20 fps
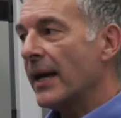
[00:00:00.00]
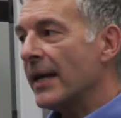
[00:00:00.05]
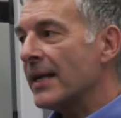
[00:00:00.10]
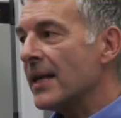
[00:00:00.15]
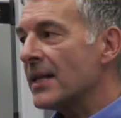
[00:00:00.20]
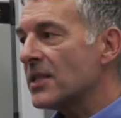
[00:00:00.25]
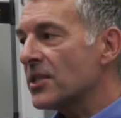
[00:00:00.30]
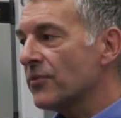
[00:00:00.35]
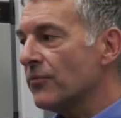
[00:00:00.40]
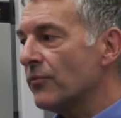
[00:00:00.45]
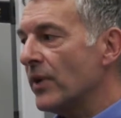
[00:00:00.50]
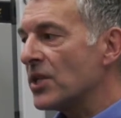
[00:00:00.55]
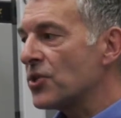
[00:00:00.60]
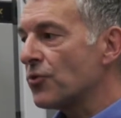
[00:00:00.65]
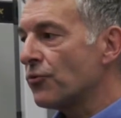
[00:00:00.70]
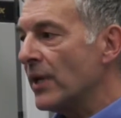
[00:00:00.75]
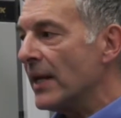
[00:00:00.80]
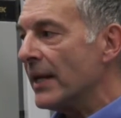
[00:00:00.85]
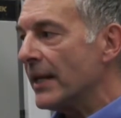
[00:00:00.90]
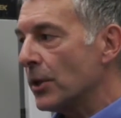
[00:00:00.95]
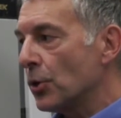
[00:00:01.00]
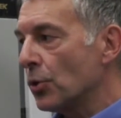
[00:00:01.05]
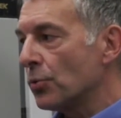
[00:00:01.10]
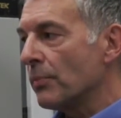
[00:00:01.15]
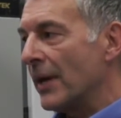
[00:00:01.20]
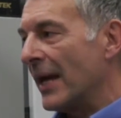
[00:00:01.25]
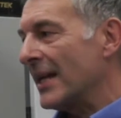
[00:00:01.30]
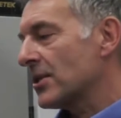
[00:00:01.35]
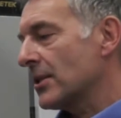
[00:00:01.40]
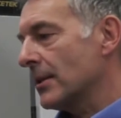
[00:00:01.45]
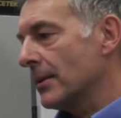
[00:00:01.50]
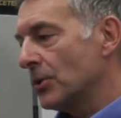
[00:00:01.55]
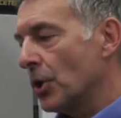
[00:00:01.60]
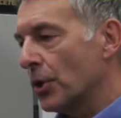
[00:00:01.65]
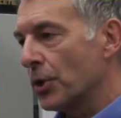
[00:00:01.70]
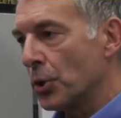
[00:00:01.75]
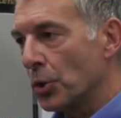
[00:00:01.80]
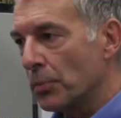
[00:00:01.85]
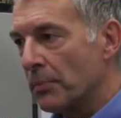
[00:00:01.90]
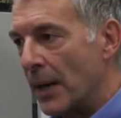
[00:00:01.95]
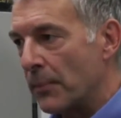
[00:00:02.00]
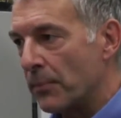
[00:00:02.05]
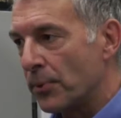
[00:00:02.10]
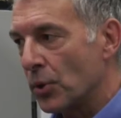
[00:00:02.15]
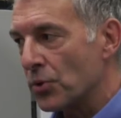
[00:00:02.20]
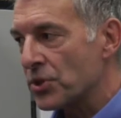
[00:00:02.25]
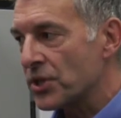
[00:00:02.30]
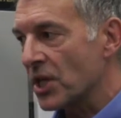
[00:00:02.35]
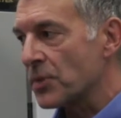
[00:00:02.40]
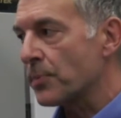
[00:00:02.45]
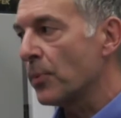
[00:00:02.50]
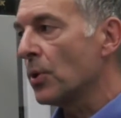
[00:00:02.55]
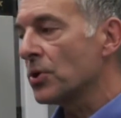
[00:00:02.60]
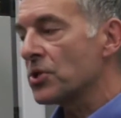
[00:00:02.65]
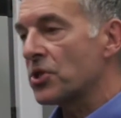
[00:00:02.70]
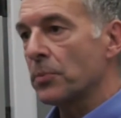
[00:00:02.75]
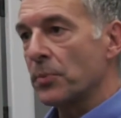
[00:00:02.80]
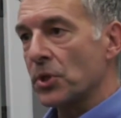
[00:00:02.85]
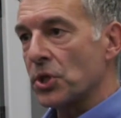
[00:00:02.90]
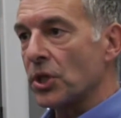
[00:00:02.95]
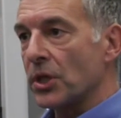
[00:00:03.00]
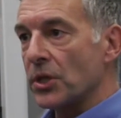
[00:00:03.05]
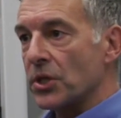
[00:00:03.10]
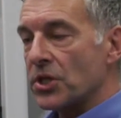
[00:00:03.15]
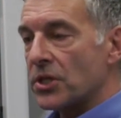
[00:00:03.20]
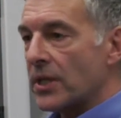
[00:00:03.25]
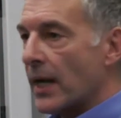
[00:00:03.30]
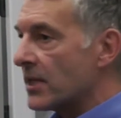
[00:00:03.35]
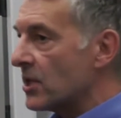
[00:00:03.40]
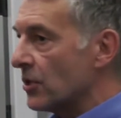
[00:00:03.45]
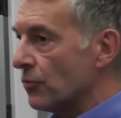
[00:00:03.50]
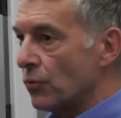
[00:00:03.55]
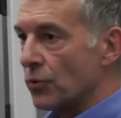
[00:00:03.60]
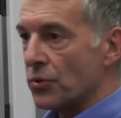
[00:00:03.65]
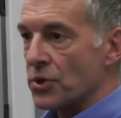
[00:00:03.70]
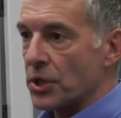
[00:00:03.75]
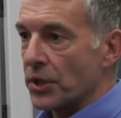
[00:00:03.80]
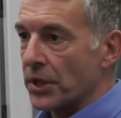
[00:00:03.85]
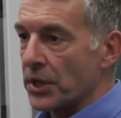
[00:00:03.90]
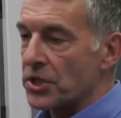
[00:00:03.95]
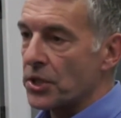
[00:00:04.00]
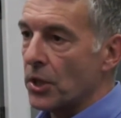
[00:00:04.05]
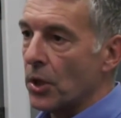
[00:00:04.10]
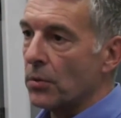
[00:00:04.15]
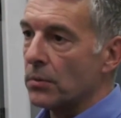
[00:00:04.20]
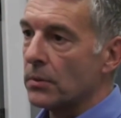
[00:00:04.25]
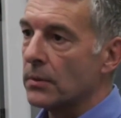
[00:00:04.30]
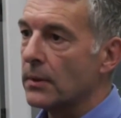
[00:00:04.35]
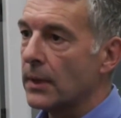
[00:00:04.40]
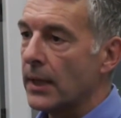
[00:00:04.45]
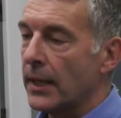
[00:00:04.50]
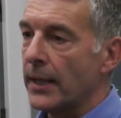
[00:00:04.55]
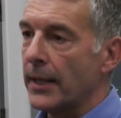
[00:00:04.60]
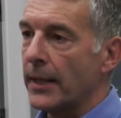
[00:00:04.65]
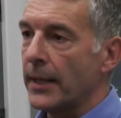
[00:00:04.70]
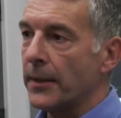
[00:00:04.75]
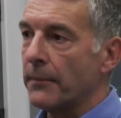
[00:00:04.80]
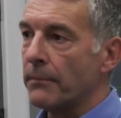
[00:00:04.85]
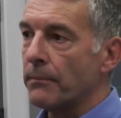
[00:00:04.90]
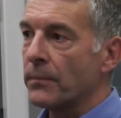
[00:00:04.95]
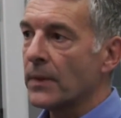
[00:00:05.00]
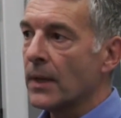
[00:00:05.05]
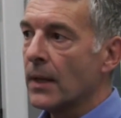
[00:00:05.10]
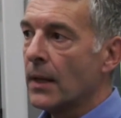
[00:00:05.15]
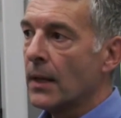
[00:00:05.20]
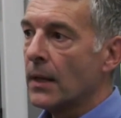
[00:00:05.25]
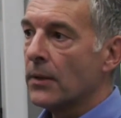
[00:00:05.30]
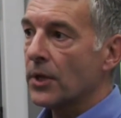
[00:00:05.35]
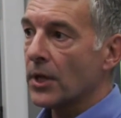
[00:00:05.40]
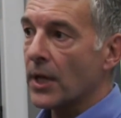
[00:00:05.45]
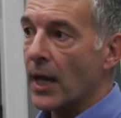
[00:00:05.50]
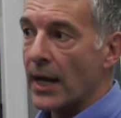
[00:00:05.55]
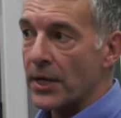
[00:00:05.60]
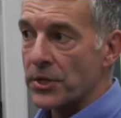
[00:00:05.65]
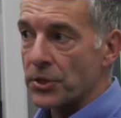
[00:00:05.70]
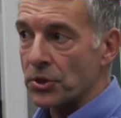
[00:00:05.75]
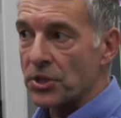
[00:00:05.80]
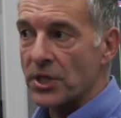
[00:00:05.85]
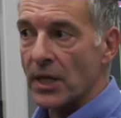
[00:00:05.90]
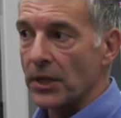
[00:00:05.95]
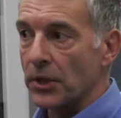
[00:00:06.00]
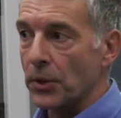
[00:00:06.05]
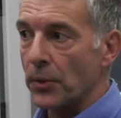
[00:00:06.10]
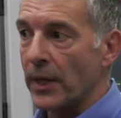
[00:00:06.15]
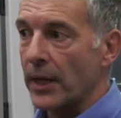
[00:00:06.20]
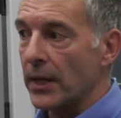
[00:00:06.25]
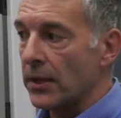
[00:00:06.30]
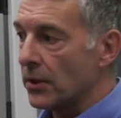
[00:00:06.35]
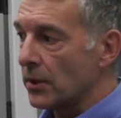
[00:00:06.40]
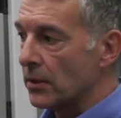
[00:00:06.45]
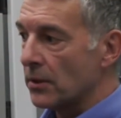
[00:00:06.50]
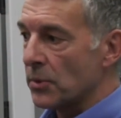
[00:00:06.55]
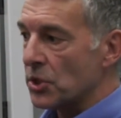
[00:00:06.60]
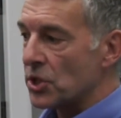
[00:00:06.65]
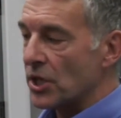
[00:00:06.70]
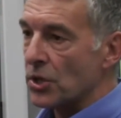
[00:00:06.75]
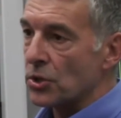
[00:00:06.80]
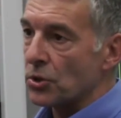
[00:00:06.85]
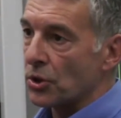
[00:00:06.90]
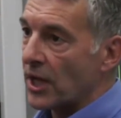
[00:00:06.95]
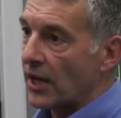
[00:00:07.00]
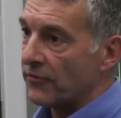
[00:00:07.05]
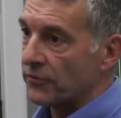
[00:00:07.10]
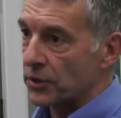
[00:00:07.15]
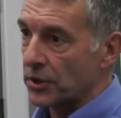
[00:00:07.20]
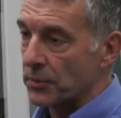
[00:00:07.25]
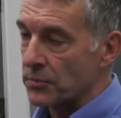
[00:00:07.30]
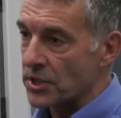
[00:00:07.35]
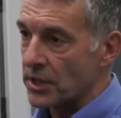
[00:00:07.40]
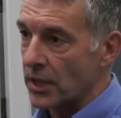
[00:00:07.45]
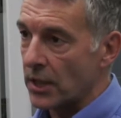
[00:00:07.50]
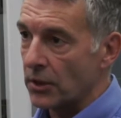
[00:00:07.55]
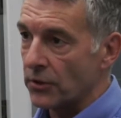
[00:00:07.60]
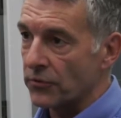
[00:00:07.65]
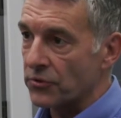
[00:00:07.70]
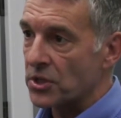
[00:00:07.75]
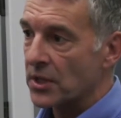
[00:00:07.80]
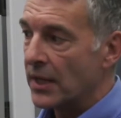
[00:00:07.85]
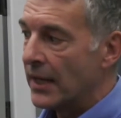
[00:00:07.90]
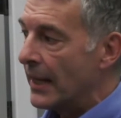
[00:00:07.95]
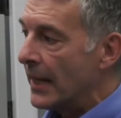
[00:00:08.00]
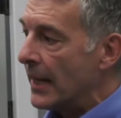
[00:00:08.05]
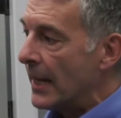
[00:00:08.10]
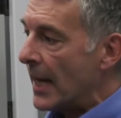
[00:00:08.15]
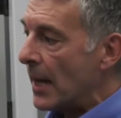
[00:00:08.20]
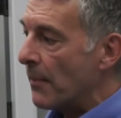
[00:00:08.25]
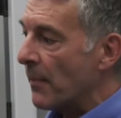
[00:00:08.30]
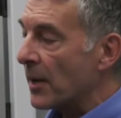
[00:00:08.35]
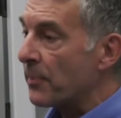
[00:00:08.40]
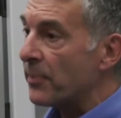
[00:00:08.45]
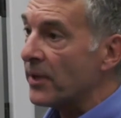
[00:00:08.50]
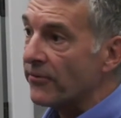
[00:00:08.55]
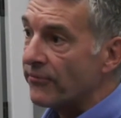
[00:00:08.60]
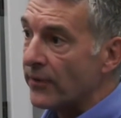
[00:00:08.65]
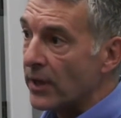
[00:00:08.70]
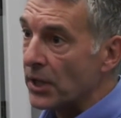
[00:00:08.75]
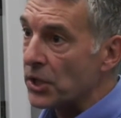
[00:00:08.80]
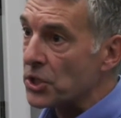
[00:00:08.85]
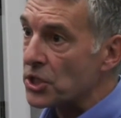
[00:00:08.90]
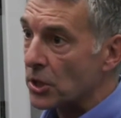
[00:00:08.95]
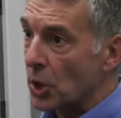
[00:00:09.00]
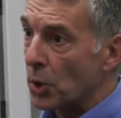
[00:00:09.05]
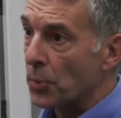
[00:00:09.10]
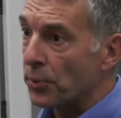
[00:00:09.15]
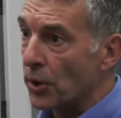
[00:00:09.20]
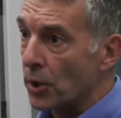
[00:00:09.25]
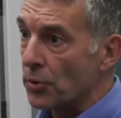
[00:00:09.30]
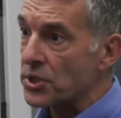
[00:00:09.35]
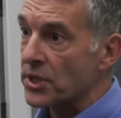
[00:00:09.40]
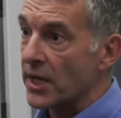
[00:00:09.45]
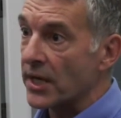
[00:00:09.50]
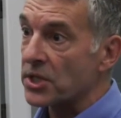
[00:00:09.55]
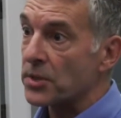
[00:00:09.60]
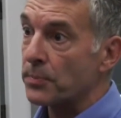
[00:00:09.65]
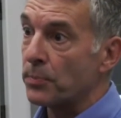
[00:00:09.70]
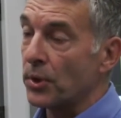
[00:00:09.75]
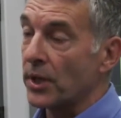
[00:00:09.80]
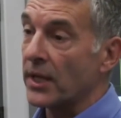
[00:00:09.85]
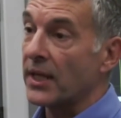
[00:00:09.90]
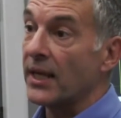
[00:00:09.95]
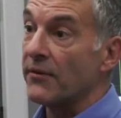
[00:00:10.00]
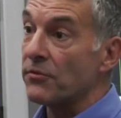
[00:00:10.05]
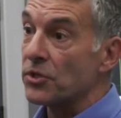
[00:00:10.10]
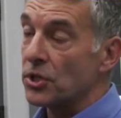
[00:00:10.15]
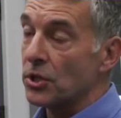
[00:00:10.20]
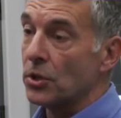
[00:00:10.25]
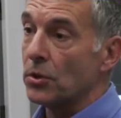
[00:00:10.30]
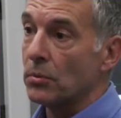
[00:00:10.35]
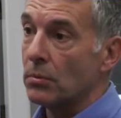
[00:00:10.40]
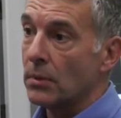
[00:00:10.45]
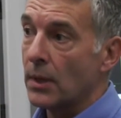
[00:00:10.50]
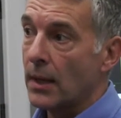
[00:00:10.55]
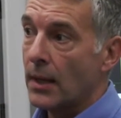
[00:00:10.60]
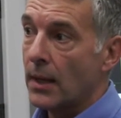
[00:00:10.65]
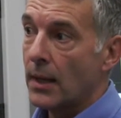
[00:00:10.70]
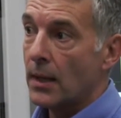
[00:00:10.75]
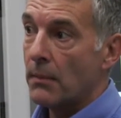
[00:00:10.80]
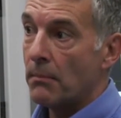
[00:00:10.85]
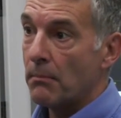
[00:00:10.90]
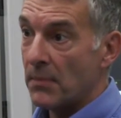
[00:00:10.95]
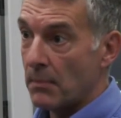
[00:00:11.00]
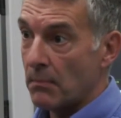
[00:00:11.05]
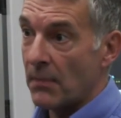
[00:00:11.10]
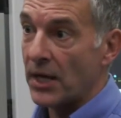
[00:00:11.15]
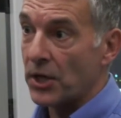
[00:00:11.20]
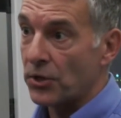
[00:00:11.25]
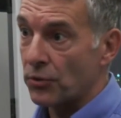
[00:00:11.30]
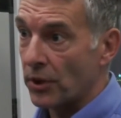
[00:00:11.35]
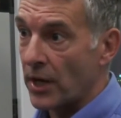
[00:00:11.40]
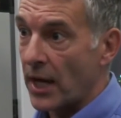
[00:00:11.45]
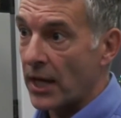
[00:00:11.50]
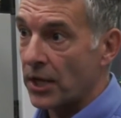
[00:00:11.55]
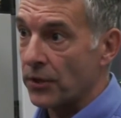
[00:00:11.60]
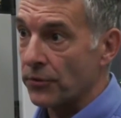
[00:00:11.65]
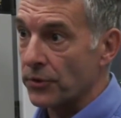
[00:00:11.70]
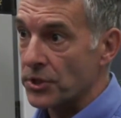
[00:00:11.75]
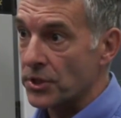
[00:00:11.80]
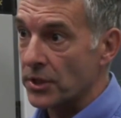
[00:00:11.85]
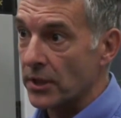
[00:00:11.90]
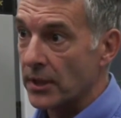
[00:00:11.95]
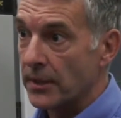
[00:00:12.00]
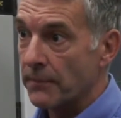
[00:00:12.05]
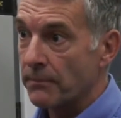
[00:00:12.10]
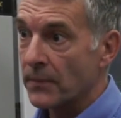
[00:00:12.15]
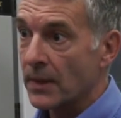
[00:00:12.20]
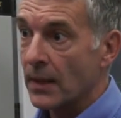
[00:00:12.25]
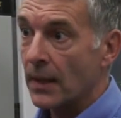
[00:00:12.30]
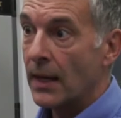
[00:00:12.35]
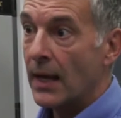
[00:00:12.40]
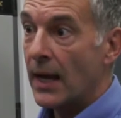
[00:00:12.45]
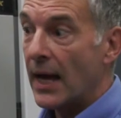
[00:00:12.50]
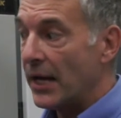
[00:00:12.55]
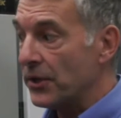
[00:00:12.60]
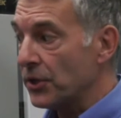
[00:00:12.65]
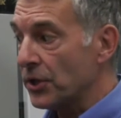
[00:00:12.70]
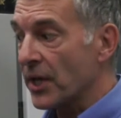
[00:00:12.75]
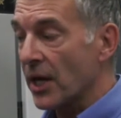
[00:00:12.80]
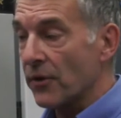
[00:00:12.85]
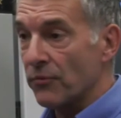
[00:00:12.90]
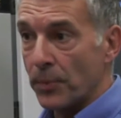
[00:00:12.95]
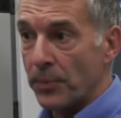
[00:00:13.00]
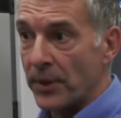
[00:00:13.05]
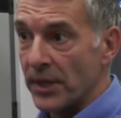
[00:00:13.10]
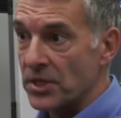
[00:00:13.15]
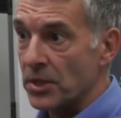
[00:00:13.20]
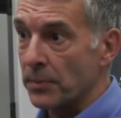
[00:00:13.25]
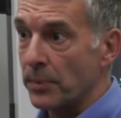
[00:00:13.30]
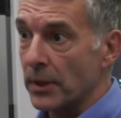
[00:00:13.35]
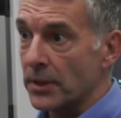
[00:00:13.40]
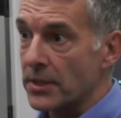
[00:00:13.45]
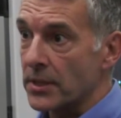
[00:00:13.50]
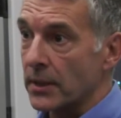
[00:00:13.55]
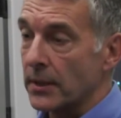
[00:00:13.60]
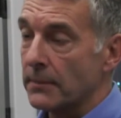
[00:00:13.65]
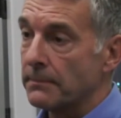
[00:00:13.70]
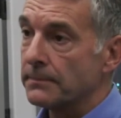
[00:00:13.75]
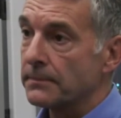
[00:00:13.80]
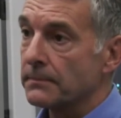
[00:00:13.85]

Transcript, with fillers: it, it's it's really an un, it's not an unmanned process, but once the machine's set, it runs on its own. Um, the guys will tell you here that the machines look after themselves. It might be a fairly slow process, but it gives you micron accuracy and you get repeatability.